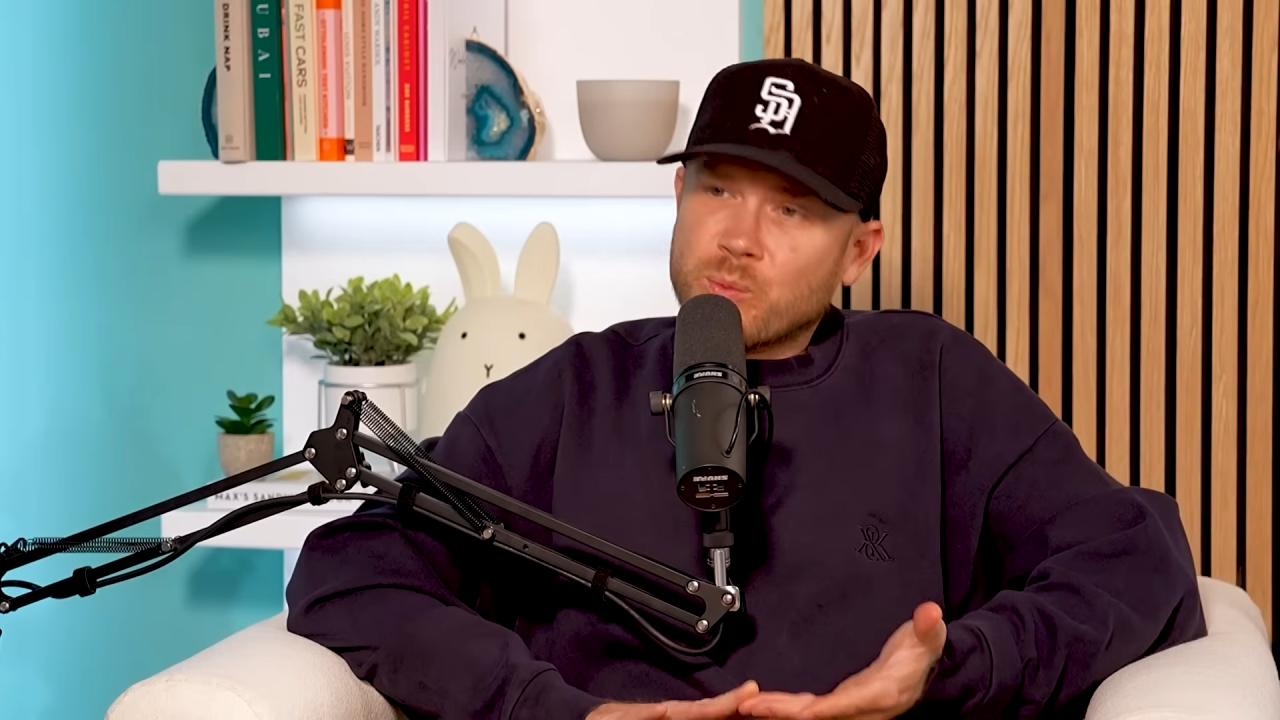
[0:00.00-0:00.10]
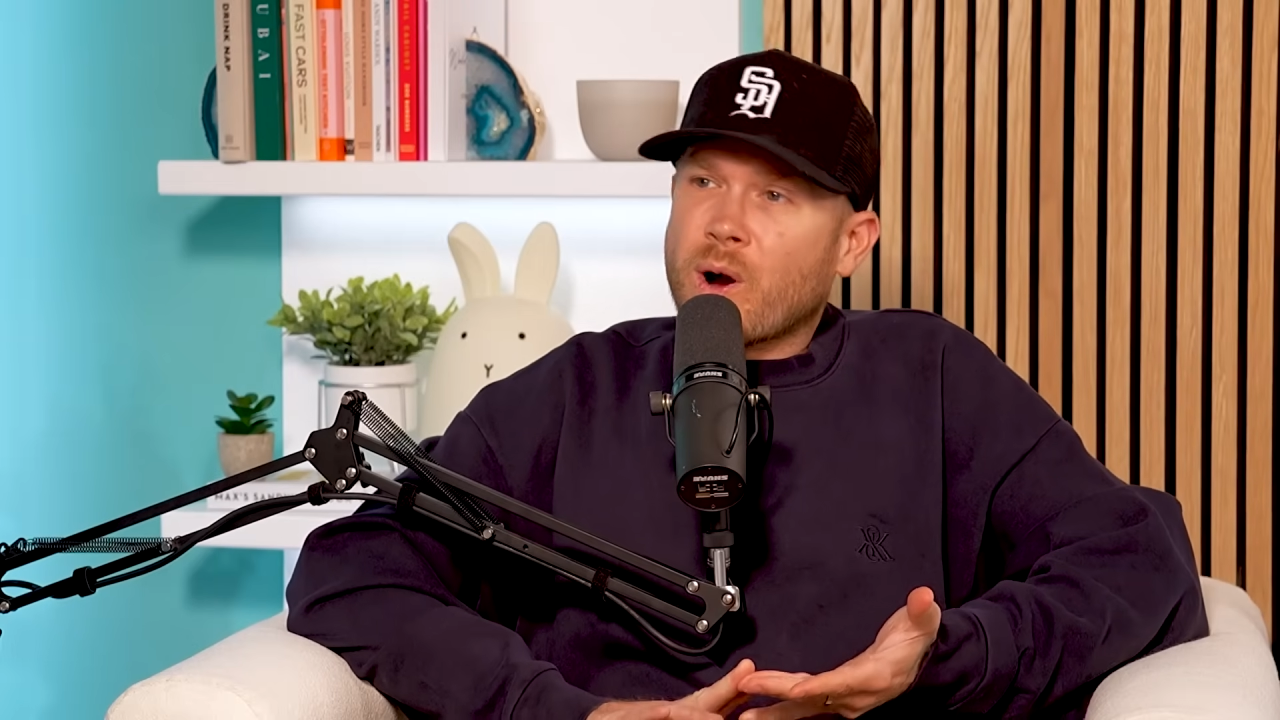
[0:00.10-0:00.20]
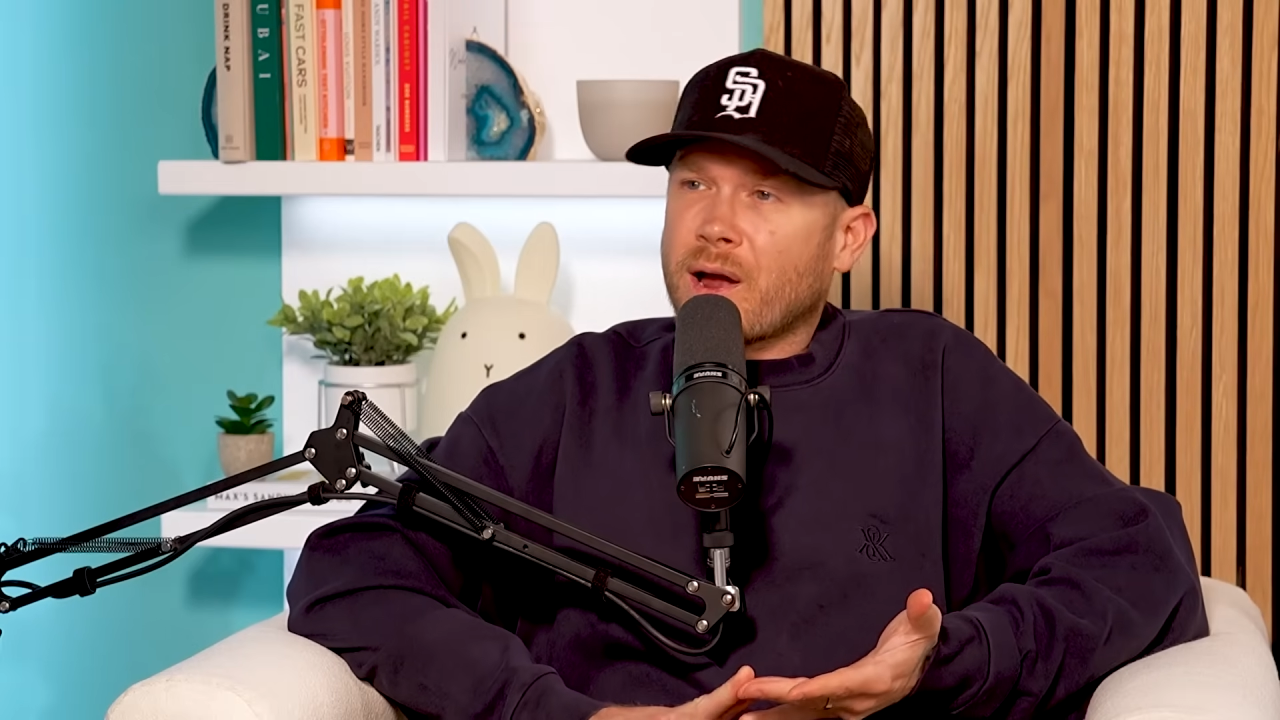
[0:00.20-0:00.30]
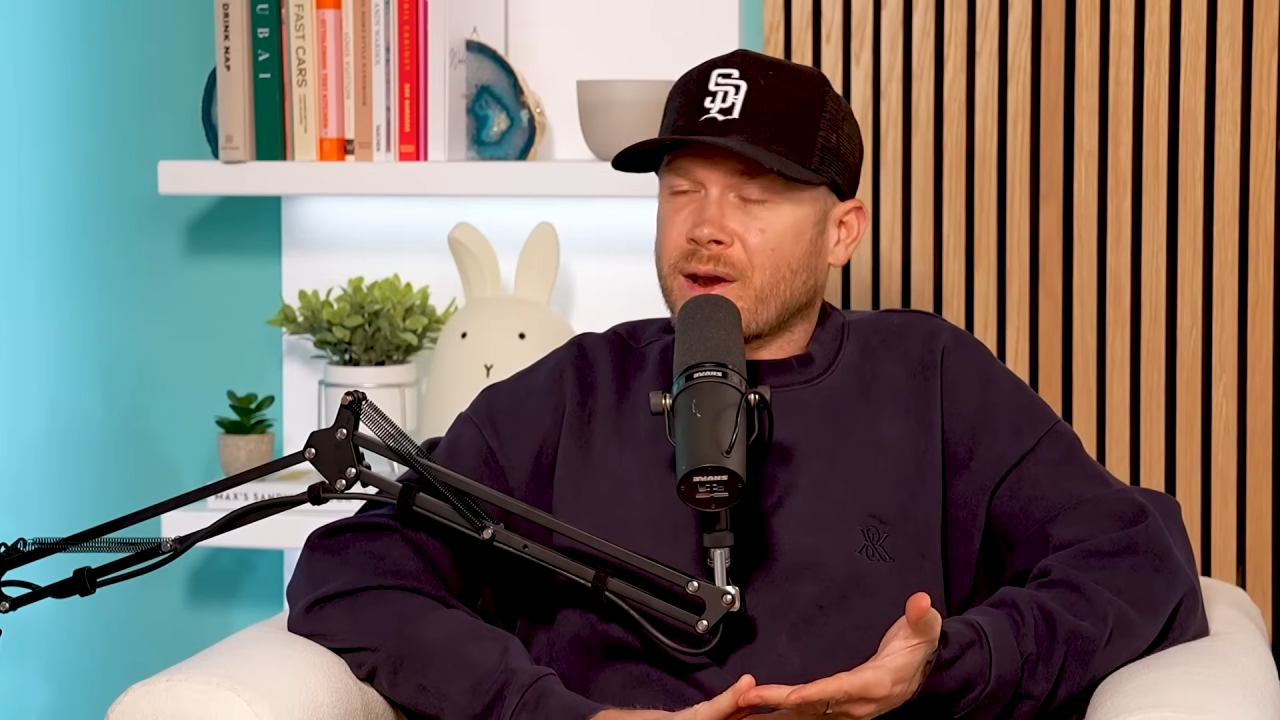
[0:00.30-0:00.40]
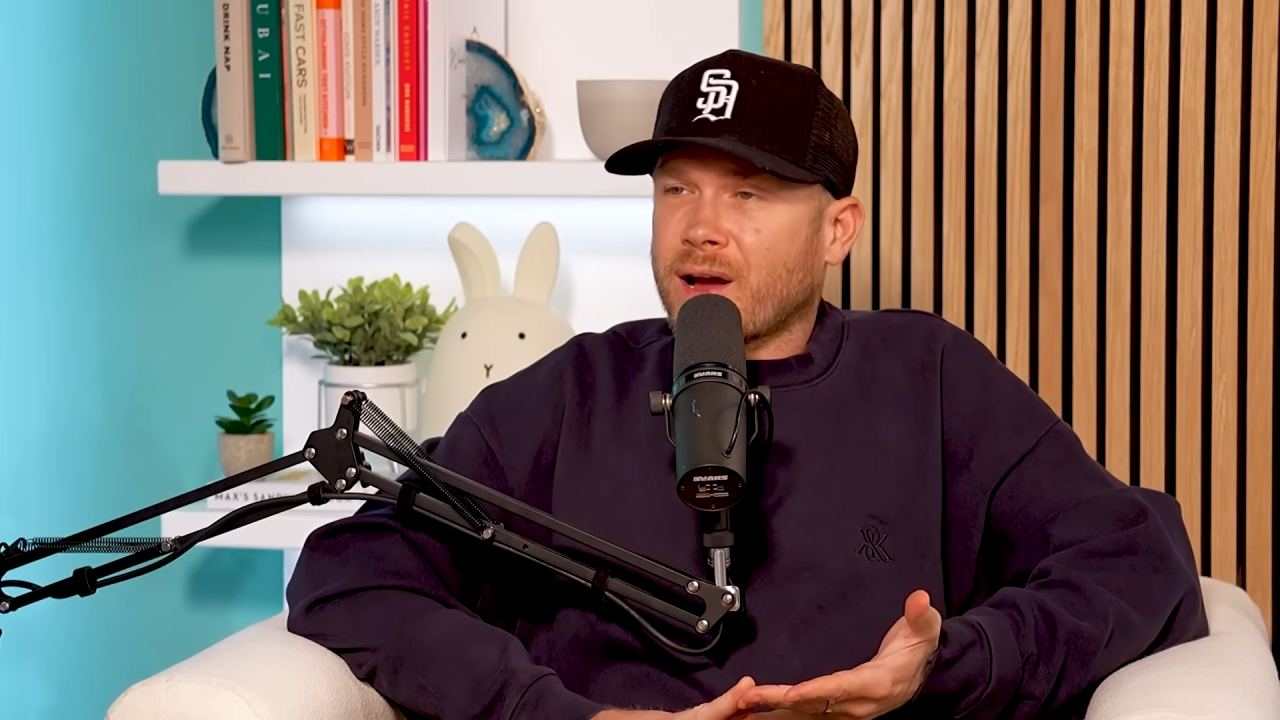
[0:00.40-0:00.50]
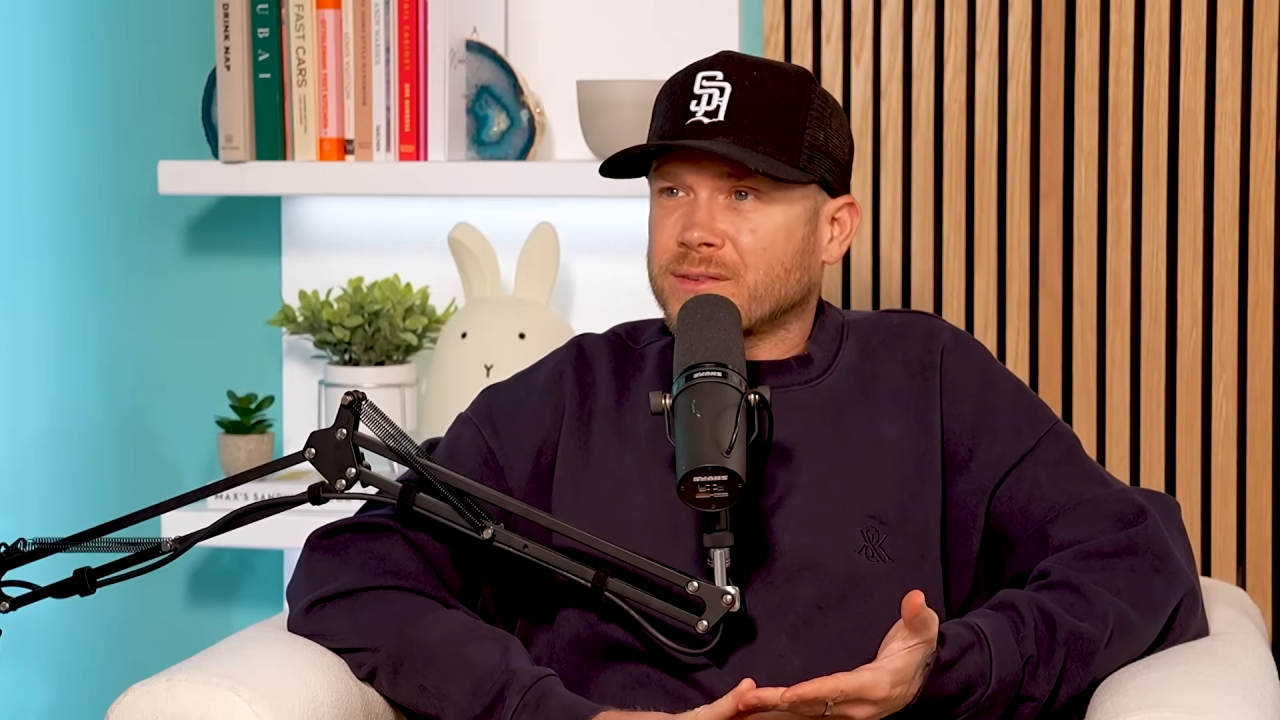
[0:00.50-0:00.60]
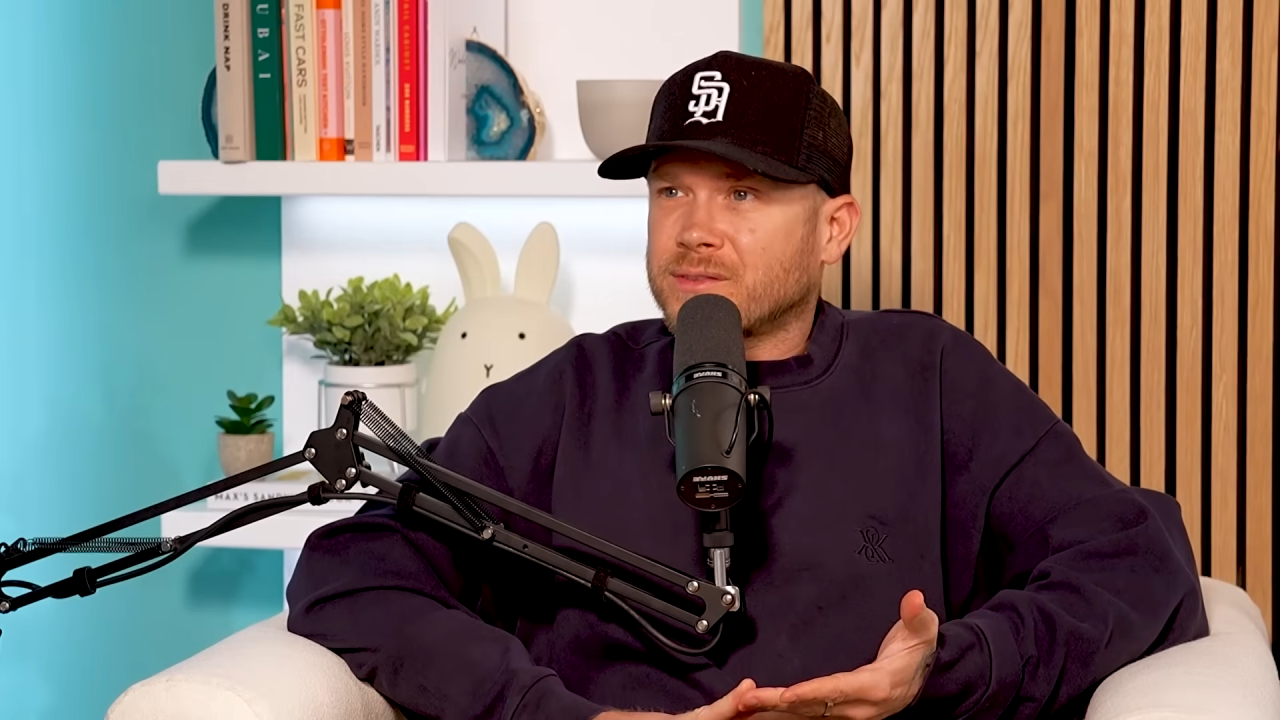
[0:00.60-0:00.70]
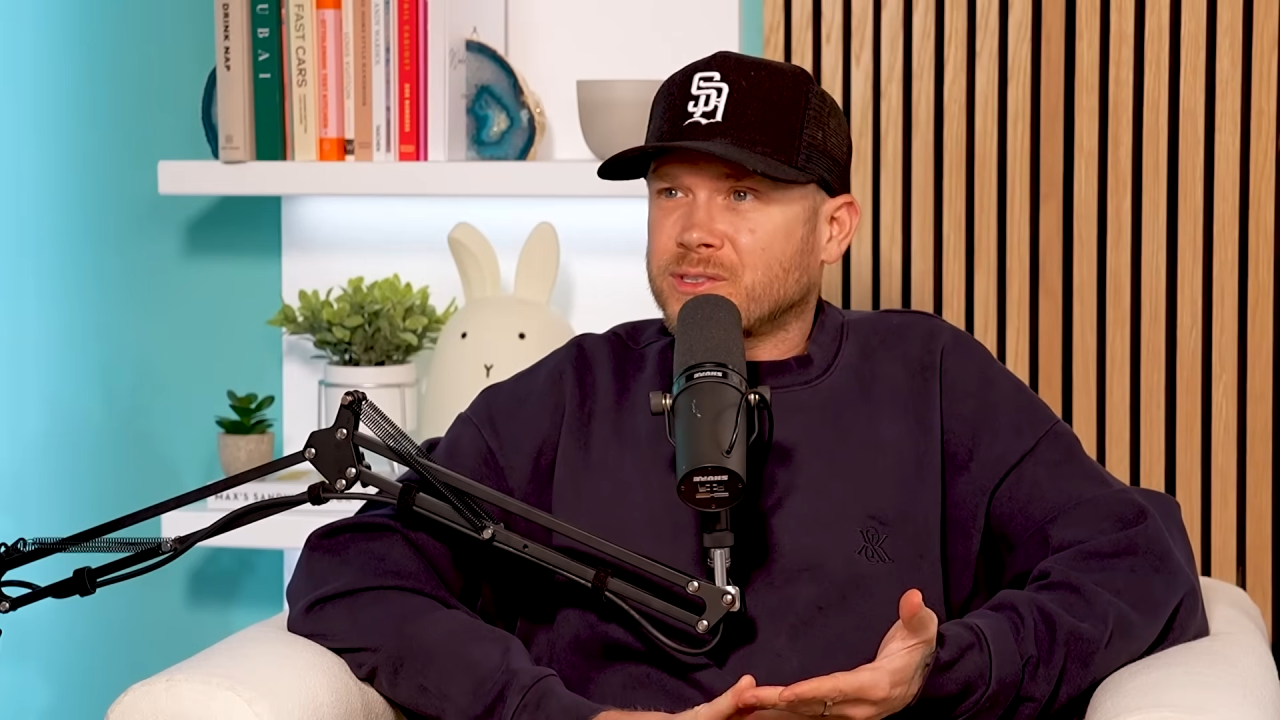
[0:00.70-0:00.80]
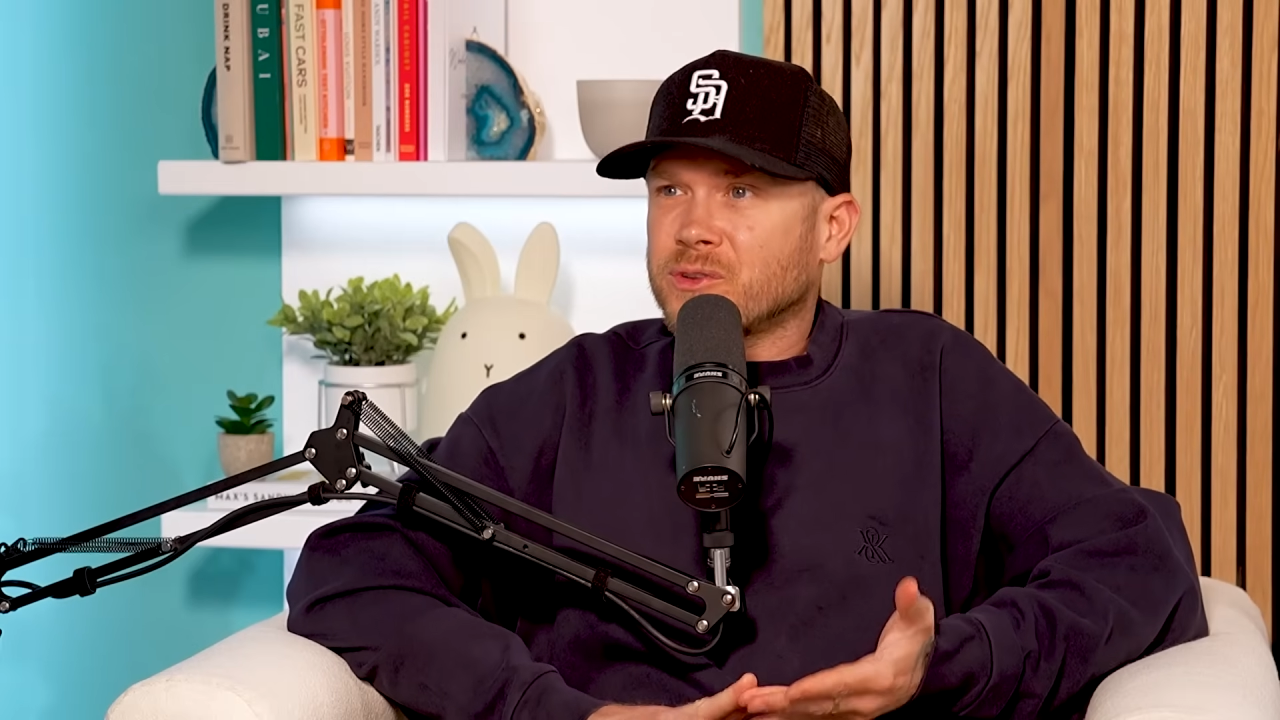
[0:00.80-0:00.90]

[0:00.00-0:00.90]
One, I